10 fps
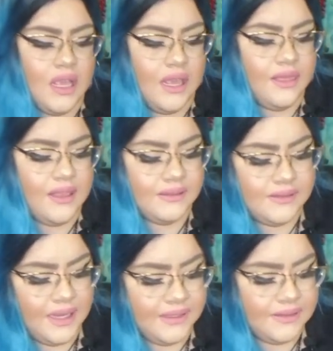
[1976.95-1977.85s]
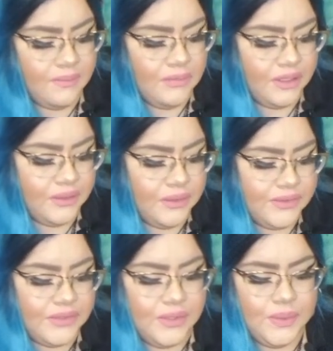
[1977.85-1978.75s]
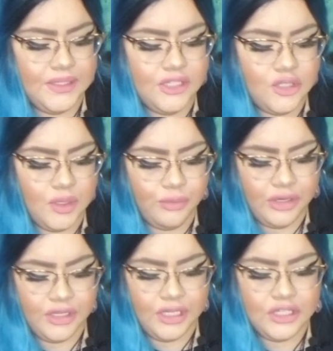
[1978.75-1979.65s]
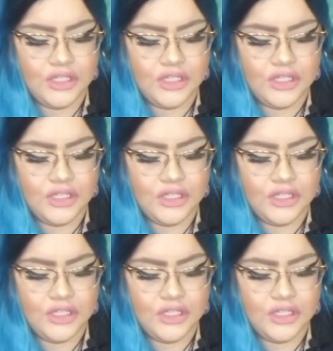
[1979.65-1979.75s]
And this says, miracles. You are the joy bringer.